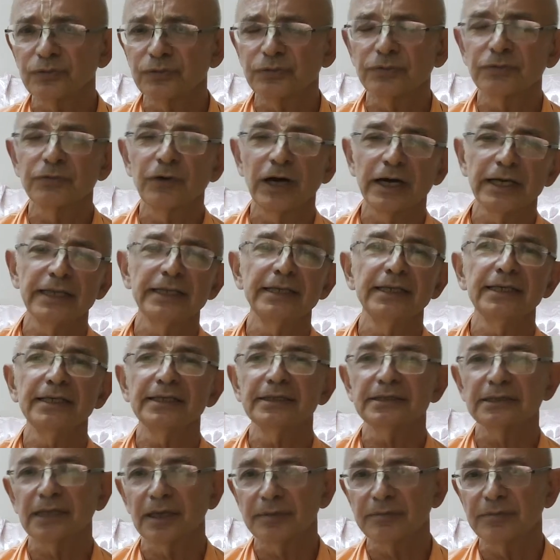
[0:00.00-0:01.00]
Vaidhi,
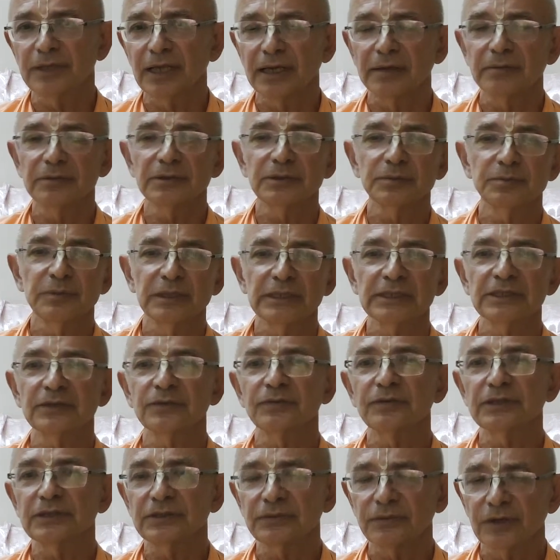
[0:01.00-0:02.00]
sometimes mixed
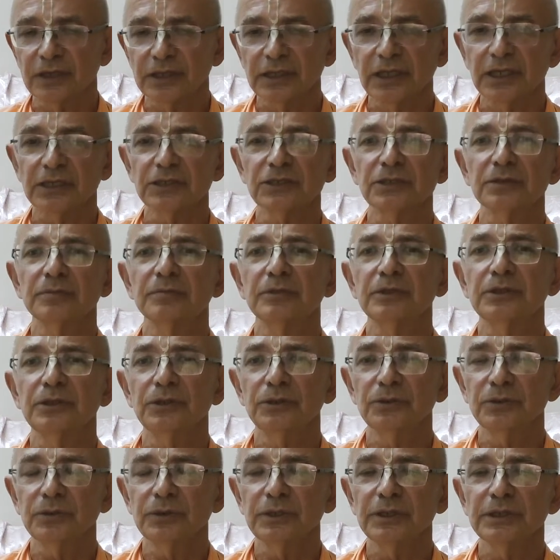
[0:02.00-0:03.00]
with varnashrama
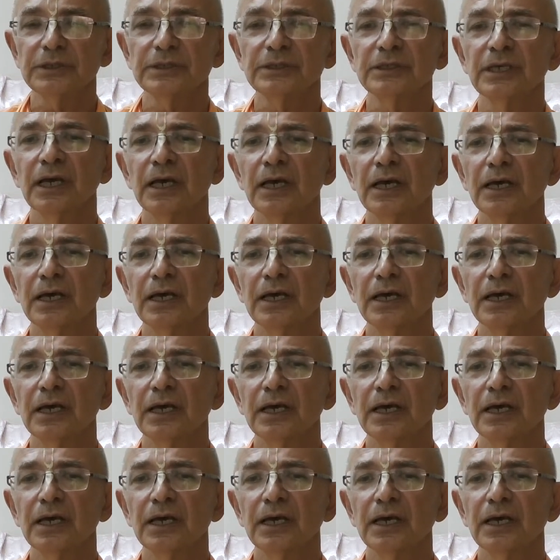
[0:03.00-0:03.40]
duties.